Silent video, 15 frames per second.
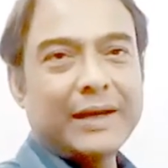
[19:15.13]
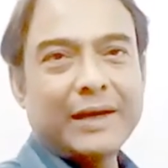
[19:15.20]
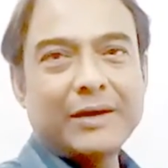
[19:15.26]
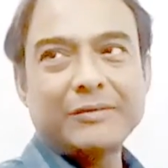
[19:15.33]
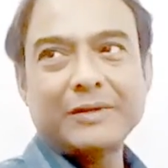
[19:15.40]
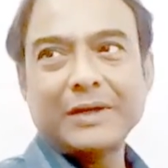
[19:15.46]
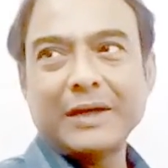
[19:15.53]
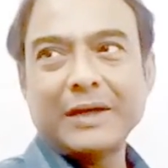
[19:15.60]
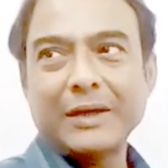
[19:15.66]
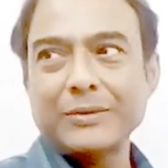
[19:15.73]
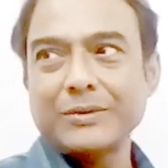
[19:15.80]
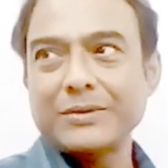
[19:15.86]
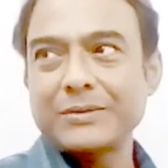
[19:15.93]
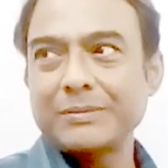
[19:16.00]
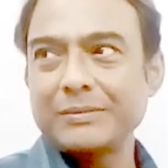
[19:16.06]
care of the
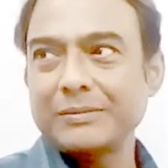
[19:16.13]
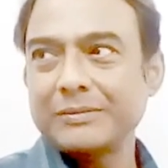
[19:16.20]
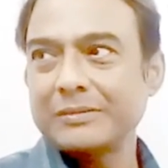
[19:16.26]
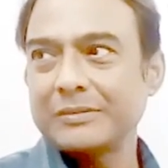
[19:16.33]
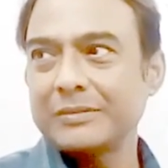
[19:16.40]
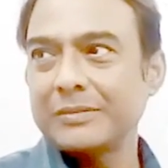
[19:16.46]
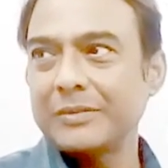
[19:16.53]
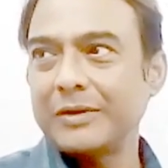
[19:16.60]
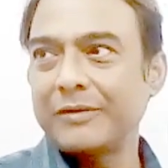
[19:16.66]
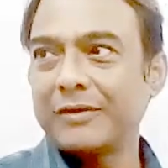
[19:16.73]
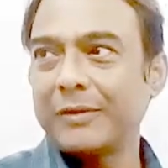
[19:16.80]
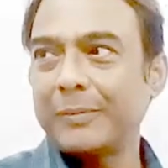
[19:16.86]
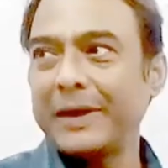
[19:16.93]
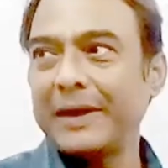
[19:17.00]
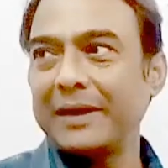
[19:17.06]
house, of
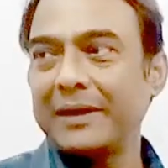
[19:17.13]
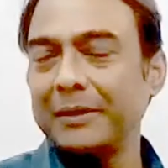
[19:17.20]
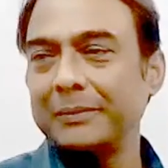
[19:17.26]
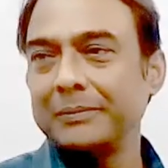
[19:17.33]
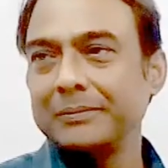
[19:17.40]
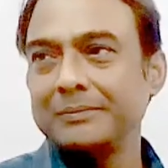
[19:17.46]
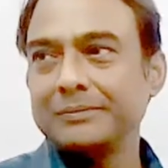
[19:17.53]
your pet,